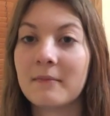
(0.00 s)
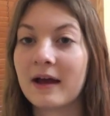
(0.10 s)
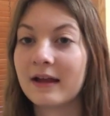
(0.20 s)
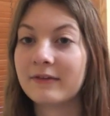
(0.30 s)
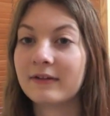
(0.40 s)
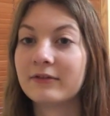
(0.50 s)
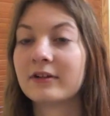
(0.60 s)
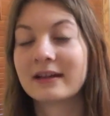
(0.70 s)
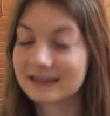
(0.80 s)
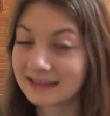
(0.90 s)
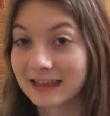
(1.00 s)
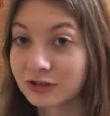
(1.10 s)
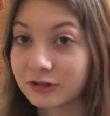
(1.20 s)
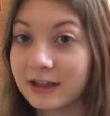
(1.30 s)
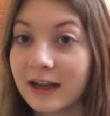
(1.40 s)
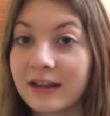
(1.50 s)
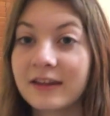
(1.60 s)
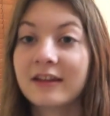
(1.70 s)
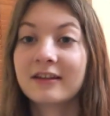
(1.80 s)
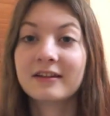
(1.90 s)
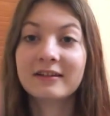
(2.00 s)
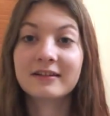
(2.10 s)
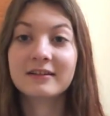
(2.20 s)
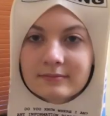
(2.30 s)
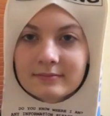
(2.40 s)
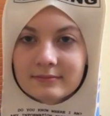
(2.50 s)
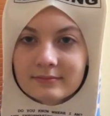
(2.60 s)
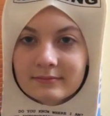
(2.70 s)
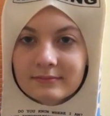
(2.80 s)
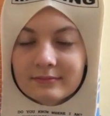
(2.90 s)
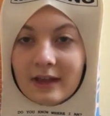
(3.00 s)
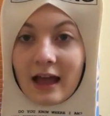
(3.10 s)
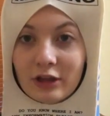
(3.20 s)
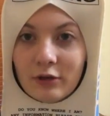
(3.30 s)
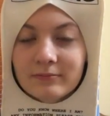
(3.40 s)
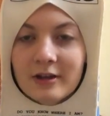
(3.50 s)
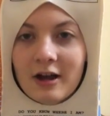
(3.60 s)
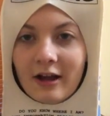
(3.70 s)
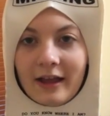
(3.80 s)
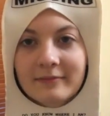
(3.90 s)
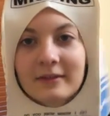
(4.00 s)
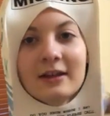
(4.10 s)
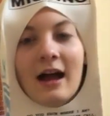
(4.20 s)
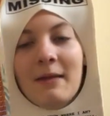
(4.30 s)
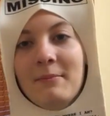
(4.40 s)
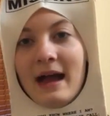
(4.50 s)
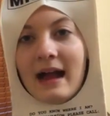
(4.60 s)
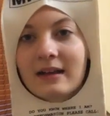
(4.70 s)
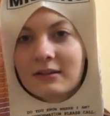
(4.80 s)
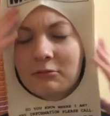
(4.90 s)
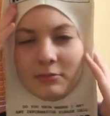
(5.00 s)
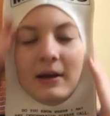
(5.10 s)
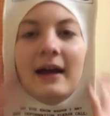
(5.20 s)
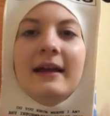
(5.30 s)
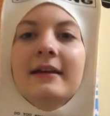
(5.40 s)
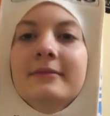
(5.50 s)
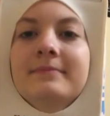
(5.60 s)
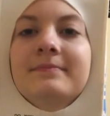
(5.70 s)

my favorite accessory on. Hello, okay, I'm back with my